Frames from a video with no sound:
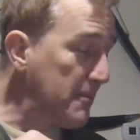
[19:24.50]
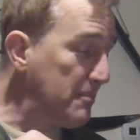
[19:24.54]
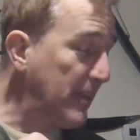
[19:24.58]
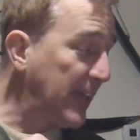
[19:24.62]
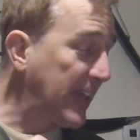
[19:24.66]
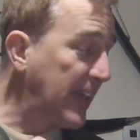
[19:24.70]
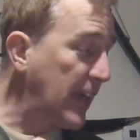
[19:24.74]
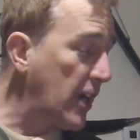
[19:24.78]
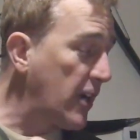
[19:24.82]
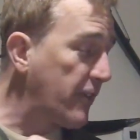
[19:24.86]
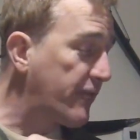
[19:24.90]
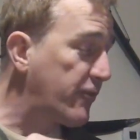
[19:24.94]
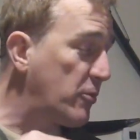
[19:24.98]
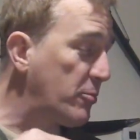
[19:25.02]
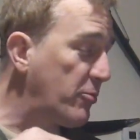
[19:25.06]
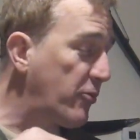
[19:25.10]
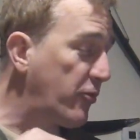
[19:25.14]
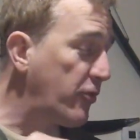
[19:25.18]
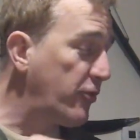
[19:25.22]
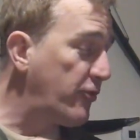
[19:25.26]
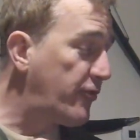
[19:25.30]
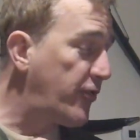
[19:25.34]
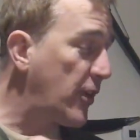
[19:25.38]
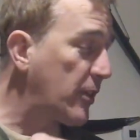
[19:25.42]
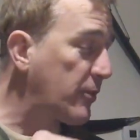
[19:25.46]
Be careful if
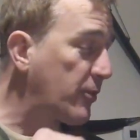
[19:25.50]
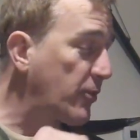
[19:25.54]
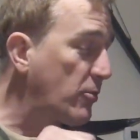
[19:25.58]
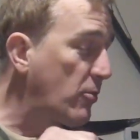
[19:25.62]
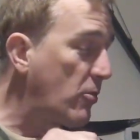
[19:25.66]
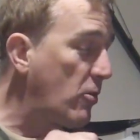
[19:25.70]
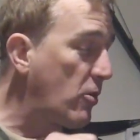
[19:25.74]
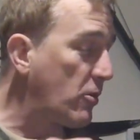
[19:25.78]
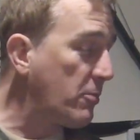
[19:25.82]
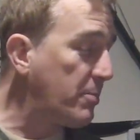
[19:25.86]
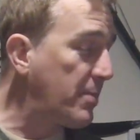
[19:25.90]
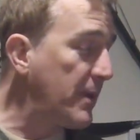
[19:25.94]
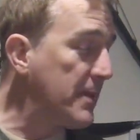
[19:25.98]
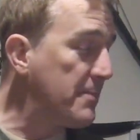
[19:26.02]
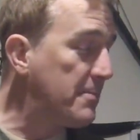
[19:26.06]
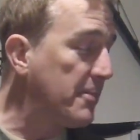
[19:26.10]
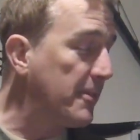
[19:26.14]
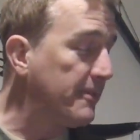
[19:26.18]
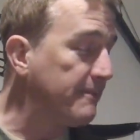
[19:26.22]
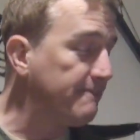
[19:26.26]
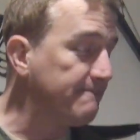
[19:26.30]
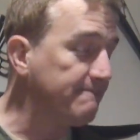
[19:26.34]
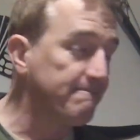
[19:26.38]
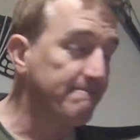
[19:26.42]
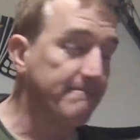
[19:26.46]
you fuck with the wrong
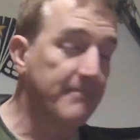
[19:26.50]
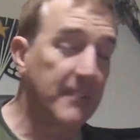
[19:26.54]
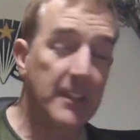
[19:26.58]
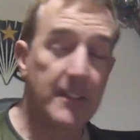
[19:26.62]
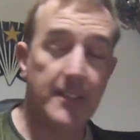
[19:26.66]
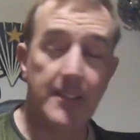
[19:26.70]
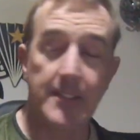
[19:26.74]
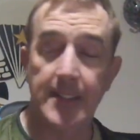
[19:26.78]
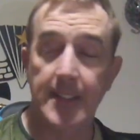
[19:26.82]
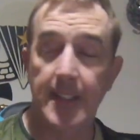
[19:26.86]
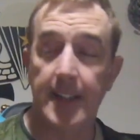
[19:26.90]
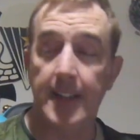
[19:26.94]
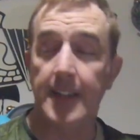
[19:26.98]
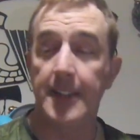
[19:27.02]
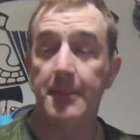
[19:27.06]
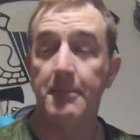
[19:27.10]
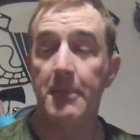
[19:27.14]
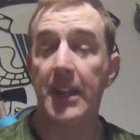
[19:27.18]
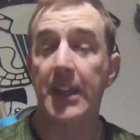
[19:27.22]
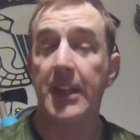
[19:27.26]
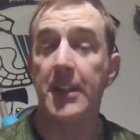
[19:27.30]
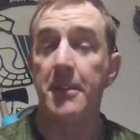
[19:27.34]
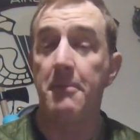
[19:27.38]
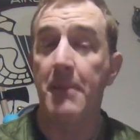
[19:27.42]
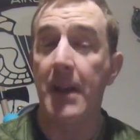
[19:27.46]
people, because it
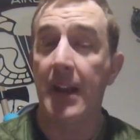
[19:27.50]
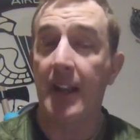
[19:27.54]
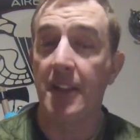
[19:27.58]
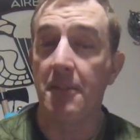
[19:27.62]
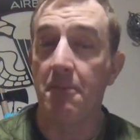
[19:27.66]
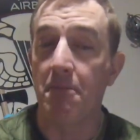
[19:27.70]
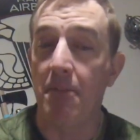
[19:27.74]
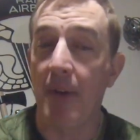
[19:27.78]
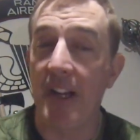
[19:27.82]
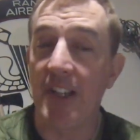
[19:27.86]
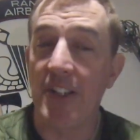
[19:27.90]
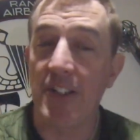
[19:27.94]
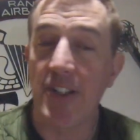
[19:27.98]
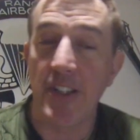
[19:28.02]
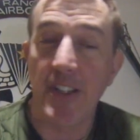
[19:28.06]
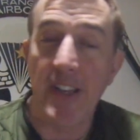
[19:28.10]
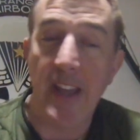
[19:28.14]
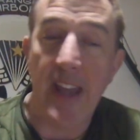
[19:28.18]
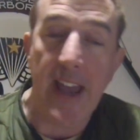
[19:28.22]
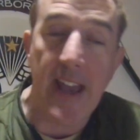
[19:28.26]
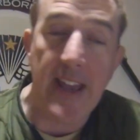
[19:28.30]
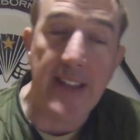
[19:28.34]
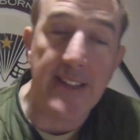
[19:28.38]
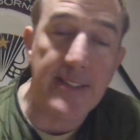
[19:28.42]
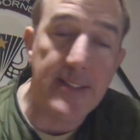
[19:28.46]
might come back to bite you in
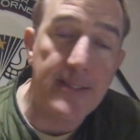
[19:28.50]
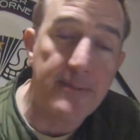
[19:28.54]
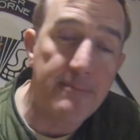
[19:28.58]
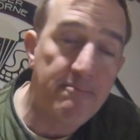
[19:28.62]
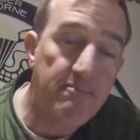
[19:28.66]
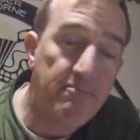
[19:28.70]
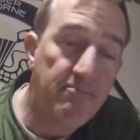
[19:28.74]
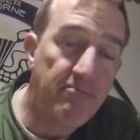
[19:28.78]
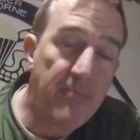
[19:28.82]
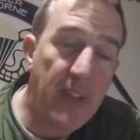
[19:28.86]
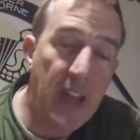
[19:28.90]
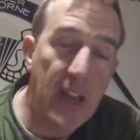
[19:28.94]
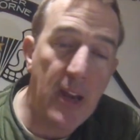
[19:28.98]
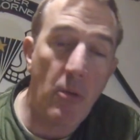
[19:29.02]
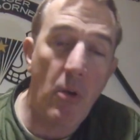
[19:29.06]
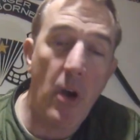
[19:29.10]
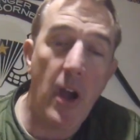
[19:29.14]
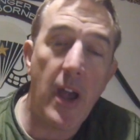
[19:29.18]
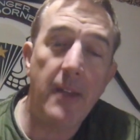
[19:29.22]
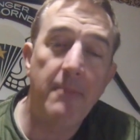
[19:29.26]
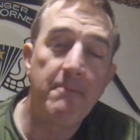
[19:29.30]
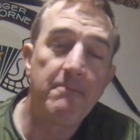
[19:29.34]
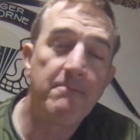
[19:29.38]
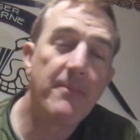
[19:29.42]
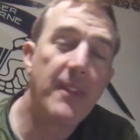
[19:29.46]
the ass.
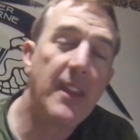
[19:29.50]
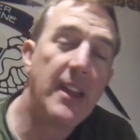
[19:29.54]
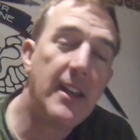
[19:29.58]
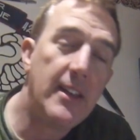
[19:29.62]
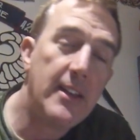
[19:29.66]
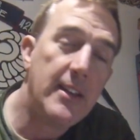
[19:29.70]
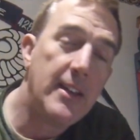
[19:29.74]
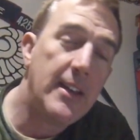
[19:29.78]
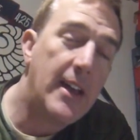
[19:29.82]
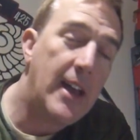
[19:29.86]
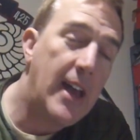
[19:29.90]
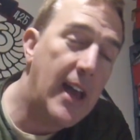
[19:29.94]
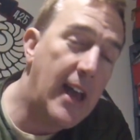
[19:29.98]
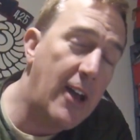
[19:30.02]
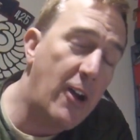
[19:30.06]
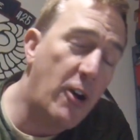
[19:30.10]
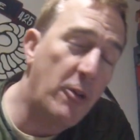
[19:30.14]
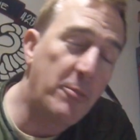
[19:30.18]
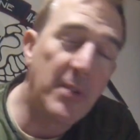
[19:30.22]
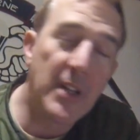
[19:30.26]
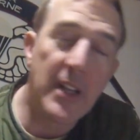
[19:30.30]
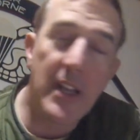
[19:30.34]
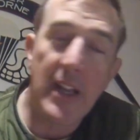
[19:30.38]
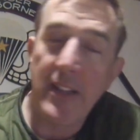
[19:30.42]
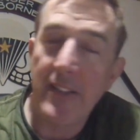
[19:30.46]
Anyway, I
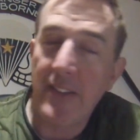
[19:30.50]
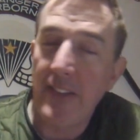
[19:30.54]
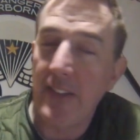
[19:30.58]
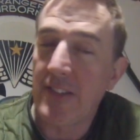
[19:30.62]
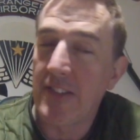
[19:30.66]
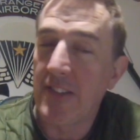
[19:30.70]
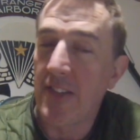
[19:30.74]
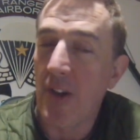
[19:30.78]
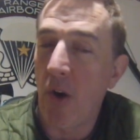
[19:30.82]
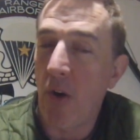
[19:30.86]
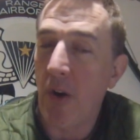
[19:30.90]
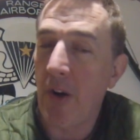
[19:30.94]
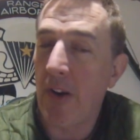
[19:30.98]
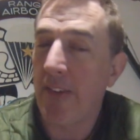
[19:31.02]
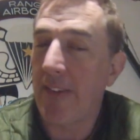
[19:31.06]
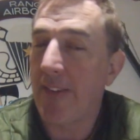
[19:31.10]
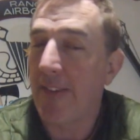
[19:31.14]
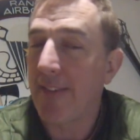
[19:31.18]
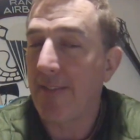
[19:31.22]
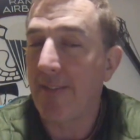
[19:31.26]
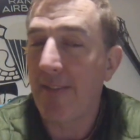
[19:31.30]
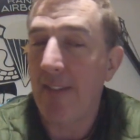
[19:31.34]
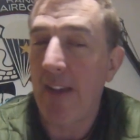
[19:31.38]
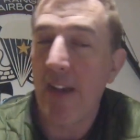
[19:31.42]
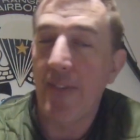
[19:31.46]
hope you like these
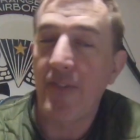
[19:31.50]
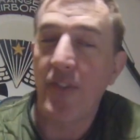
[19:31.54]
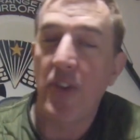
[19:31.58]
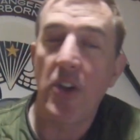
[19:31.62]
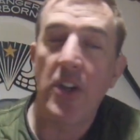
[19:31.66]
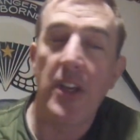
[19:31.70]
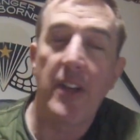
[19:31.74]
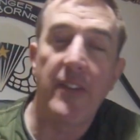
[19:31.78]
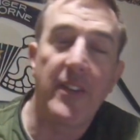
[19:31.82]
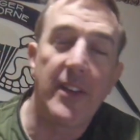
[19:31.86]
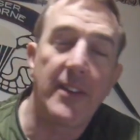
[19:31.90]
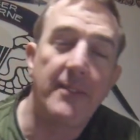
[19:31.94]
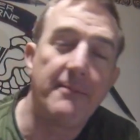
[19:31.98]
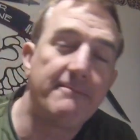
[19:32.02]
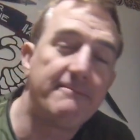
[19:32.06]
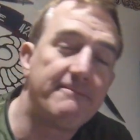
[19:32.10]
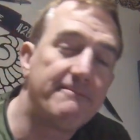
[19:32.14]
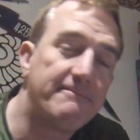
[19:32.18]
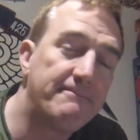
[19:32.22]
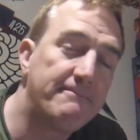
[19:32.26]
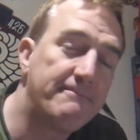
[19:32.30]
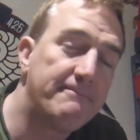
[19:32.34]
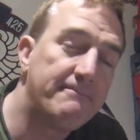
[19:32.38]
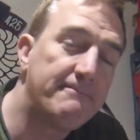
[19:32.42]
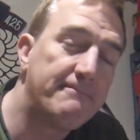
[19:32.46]
stories. Have a good evening.